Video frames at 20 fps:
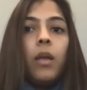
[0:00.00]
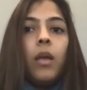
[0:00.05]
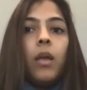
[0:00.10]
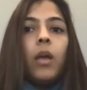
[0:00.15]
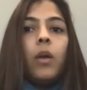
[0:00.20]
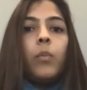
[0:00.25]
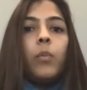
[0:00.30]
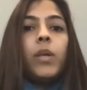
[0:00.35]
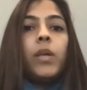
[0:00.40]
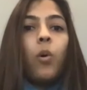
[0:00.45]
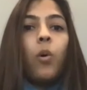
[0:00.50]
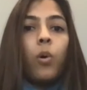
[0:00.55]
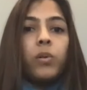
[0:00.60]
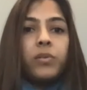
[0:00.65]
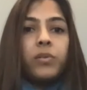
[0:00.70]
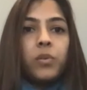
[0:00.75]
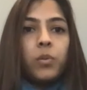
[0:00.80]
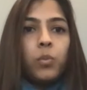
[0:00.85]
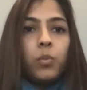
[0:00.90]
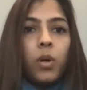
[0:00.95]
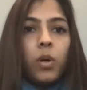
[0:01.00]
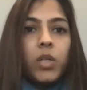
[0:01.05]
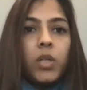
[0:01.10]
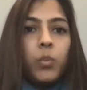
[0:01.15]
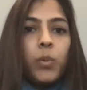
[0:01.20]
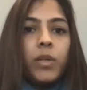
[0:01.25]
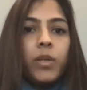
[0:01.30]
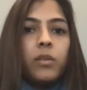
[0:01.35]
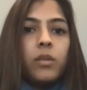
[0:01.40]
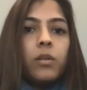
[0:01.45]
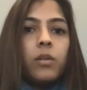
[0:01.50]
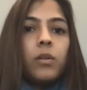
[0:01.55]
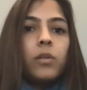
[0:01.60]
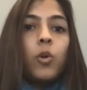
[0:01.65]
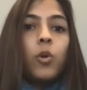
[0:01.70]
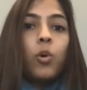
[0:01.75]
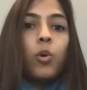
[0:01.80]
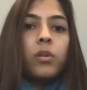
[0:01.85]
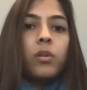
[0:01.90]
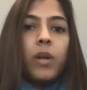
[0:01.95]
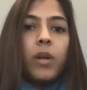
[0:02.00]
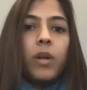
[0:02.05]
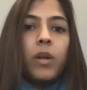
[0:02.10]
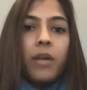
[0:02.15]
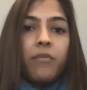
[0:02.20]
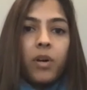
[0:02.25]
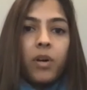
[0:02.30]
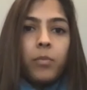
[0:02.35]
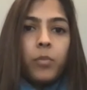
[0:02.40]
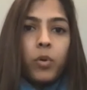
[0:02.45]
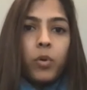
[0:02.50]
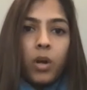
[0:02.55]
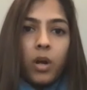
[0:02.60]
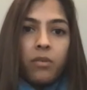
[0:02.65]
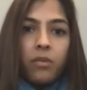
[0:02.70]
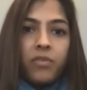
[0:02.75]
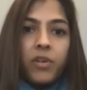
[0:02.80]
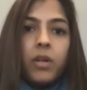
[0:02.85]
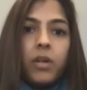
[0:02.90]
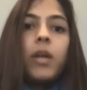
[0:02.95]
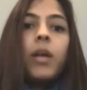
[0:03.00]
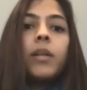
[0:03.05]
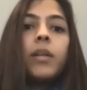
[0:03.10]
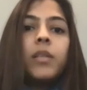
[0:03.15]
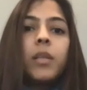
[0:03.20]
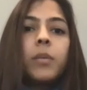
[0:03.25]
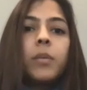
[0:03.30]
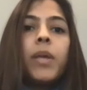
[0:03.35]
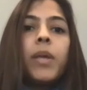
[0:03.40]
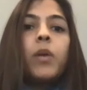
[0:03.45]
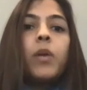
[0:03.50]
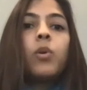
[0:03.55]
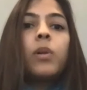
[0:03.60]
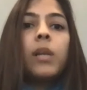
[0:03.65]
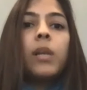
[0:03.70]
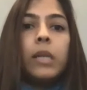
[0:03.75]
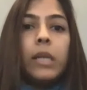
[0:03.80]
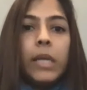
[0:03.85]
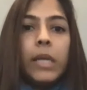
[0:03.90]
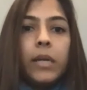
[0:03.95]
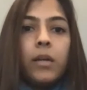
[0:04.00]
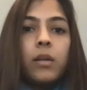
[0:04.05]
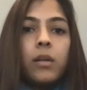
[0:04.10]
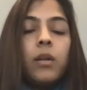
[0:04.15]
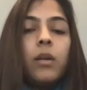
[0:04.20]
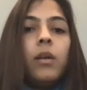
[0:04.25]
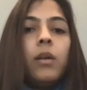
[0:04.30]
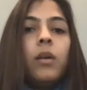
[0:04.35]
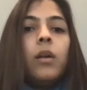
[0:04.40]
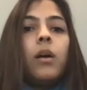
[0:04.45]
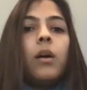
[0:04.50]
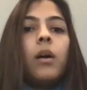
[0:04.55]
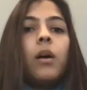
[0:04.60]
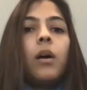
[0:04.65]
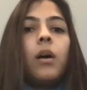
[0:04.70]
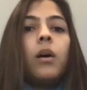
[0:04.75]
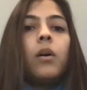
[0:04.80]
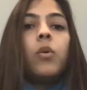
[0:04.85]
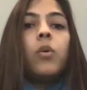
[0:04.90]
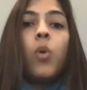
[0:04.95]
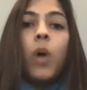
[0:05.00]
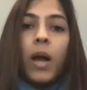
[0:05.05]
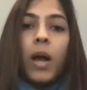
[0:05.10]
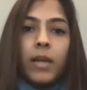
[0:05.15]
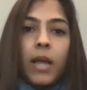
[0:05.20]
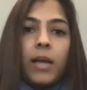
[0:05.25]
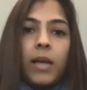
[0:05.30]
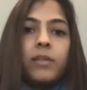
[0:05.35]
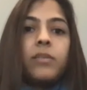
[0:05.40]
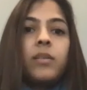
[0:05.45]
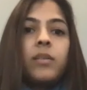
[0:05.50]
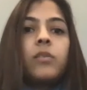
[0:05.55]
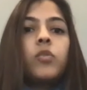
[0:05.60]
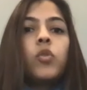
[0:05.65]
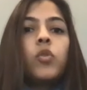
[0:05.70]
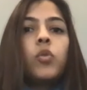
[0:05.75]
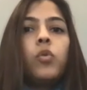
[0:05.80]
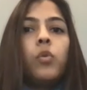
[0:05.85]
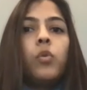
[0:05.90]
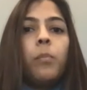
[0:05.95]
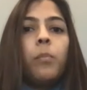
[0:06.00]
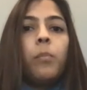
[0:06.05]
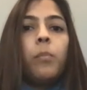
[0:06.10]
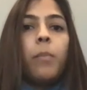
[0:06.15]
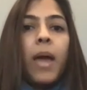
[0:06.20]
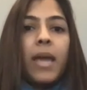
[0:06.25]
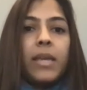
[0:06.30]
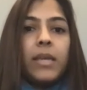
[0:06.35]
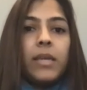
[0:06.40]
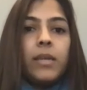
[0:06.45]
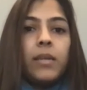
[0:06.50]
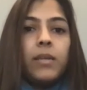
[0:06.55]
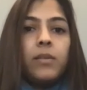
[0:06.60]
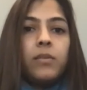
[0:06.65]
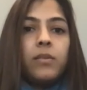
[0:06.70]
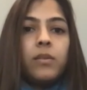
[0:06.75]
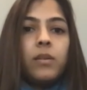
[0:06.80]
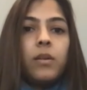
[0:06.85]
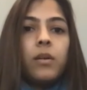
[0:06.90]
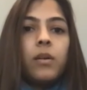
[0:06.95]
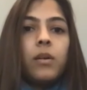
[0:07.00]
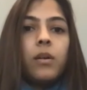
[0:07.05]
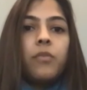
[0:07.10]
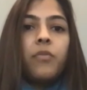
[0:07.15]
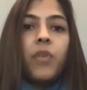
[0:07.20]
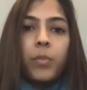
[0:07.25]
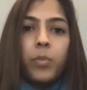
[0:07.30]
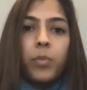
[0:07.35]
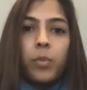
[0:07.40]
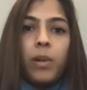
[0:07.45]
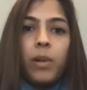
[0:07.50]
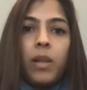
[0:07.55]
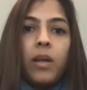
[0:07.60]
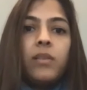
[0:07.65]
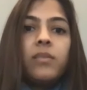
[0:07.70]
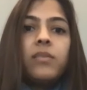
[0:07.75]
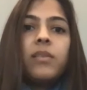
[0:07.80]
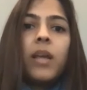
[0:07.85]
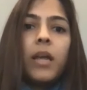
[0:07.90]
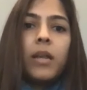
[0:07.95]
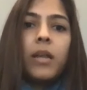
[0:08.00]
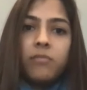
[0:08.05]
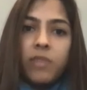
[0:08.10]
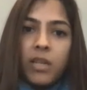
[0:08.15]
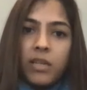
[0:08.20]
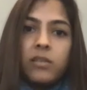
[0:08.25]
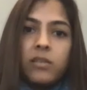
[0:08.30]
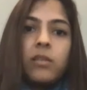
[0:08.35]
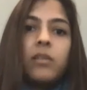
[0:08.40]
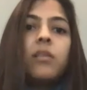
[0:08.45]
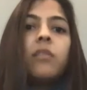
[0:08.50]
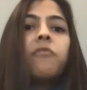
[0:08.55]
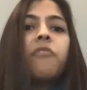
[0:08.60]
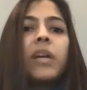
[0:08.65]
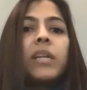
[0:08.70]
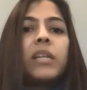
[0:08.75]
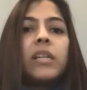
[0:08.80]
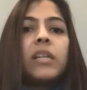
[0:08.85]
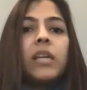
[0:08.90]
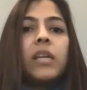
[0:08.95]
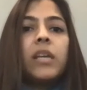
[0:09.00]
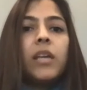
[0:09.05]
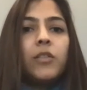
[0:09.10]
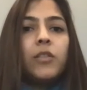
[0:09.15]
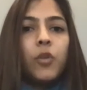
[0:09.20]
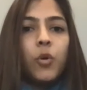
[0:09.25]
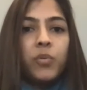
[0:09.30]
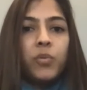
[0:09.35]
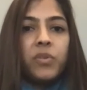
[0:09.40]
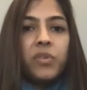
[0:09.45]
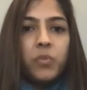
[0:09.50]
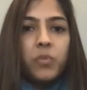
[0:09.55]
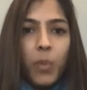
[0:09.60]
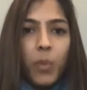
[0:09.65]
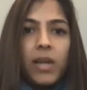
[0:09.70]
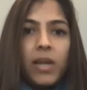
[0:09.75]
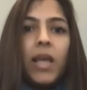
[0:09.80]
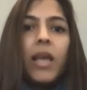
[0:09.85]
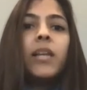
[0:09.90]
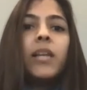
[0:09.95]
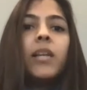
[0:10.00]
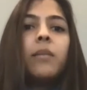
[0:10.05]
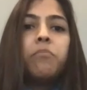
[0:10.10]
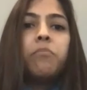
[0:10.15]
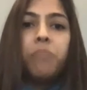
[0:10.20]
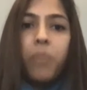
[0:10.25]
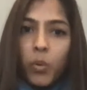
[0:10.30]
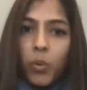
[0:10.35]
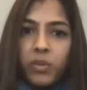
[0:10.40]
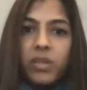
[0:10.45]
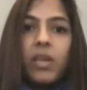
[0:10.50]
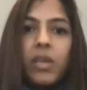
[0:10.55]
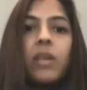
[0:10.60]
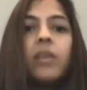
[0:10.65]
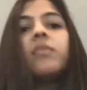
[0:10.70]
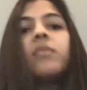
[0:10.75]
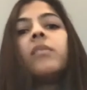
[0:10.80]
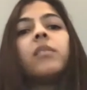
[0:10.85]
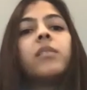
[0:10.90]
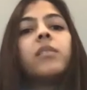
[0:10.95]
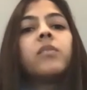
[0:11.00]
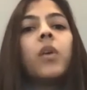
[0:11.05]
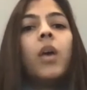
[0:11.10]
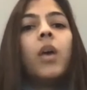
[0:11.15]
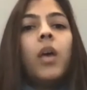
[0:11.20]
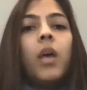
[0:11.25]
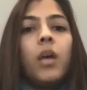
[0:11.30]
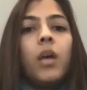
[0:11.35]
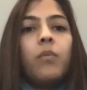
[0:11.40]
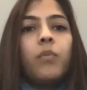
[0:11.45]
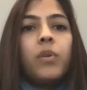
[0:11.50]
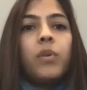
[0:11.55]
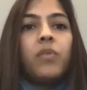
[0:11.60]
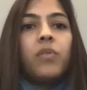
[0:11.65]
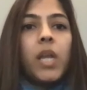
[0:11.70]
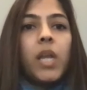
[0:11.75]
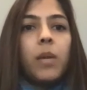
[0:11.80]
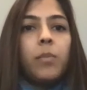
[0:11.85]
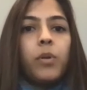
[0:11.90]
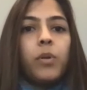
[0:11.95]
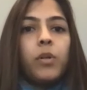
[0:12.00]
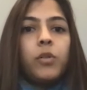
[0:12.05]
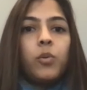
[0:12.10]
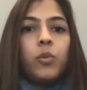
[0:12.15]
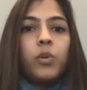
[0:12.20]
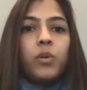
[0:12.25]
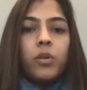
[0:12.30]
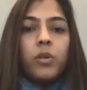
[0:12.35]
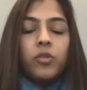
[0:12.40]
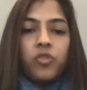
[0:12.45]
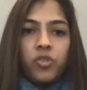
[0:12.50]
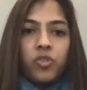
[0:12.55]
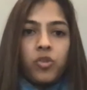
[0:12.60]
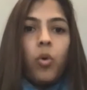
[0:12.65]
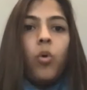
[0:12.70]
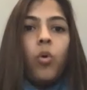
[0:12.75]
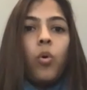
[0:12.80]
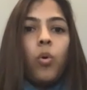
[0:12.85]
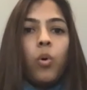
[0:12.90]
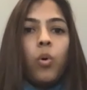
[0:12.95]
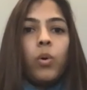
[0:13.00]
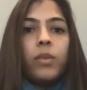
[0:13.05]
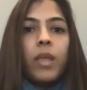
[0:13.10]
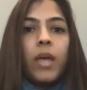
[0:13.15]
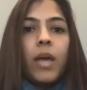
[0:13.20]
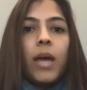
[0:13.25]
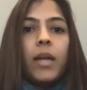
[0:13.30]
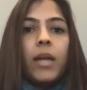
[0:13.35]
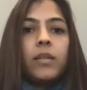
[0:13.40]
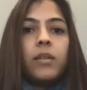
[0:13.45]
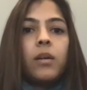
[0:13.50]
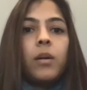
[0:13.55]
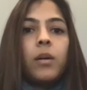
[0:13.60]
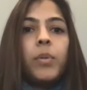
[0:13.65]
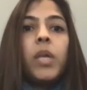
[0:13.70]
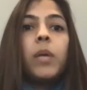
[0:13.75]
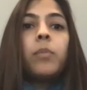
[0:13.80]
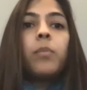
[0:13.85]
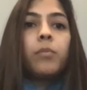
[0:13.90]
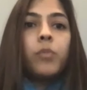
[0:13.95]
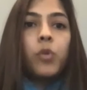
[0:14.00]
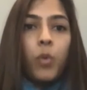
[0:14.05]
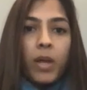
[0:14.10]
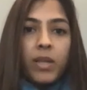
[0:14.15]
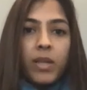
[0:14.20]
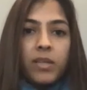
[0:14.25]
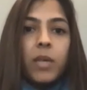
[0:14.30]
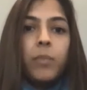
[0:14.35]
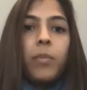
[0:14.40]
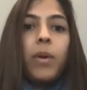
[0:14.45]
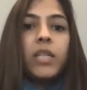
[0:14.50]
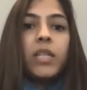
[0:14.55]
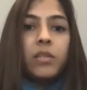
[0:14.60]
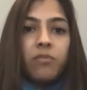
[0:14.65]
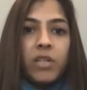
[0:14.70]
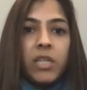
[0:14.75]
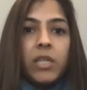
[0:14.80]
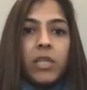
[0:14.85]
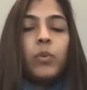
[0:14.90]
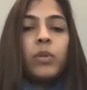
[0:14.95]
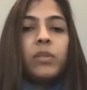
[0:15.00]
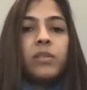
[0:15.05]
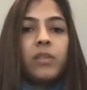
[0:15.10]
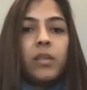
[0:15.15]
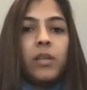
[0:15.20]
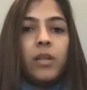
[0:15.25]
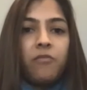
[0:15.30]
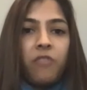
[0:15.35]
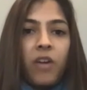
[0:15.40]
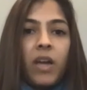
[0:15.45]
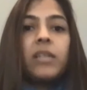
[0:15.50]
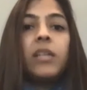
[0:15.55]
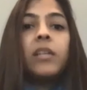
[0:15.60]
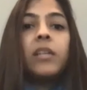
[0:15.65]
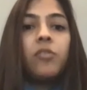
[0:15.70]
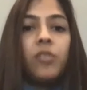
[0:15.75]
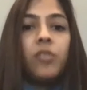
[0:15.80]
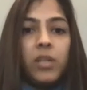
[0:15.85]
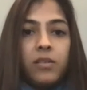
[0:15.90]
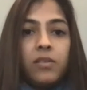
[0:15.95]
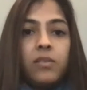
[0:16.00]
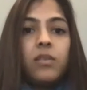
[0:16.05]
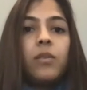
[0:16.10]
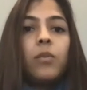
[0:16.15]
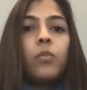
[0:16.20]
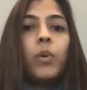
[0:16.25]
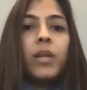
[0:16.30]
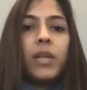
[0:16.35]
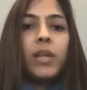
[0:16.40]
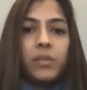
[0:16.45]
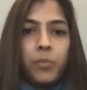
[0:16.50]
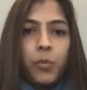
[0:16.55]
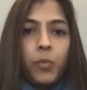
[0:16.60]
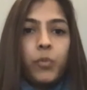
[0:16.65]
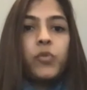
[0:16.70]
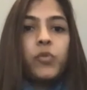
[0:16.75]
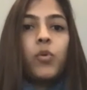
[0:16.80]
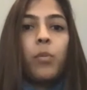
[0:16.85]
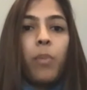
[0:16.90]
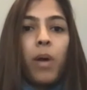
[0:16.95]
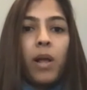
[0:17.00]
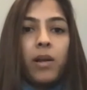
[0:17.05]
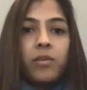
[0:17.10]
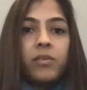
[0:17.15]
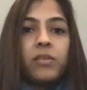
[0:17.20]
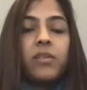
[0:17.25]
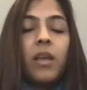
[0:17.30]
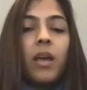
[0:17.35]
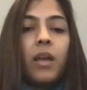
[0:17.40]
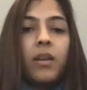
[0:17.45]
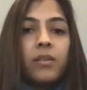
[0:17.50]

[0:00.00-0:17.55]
We also worked with Dr. Eva Morava at the Mayo Clinic, who had access to Maggie's fibroblasts and tested the finding in those as well. And in both cases, we were able to show that PMM2 enzyme activity was in fact increased when exposed to epalrestat.